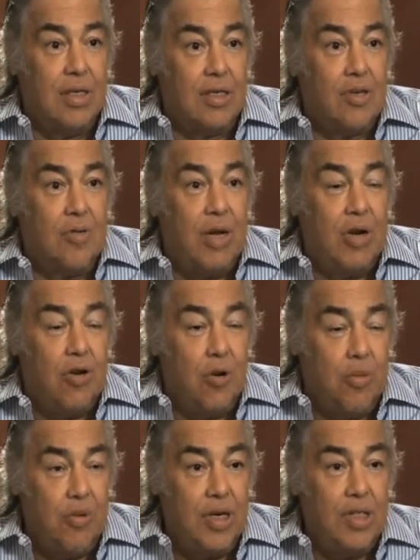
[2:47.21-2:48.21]
It's all about
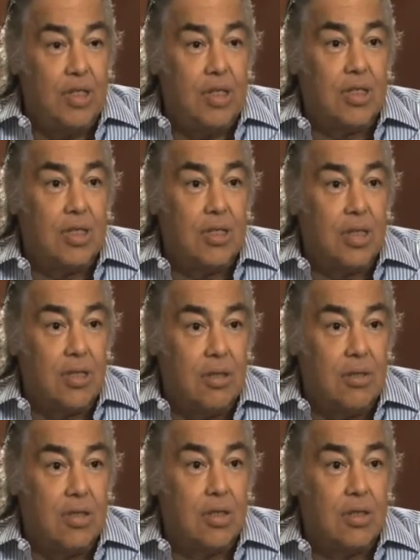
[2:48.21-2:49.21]
corporations and
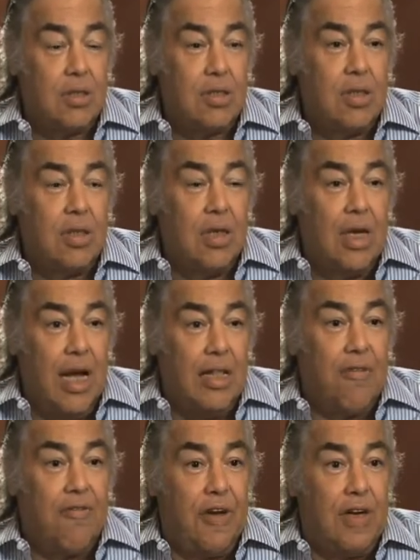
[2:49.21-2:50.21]
institutions.
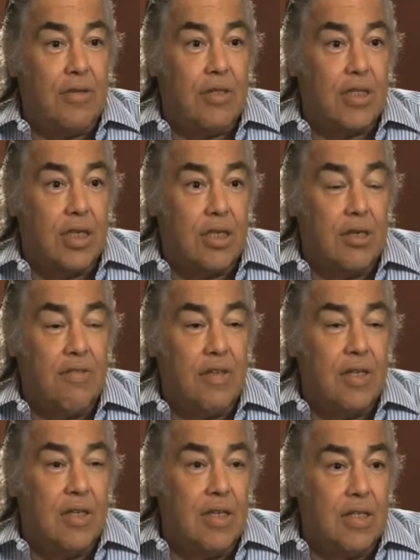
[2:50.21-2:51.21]
And the Federal Reserve
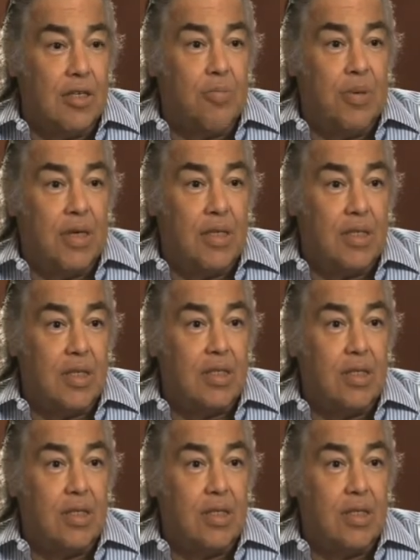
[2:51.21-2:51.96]
is the biggest